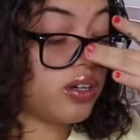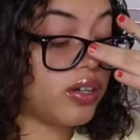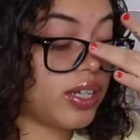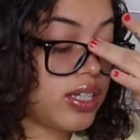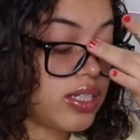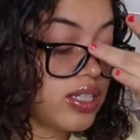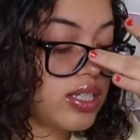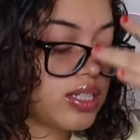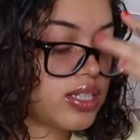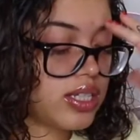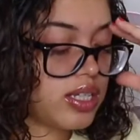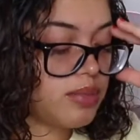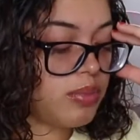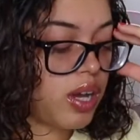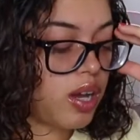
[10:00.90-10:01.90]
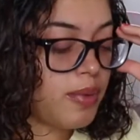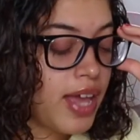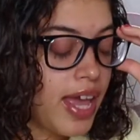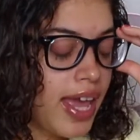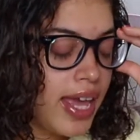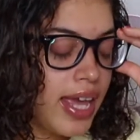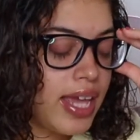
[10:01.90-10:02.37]
it is a tinted lip balm.
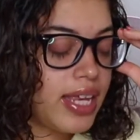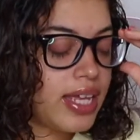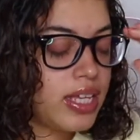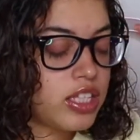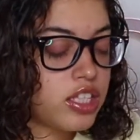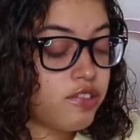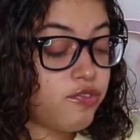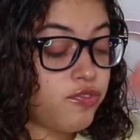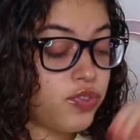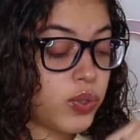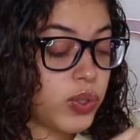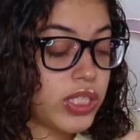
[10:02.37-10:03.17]
It is full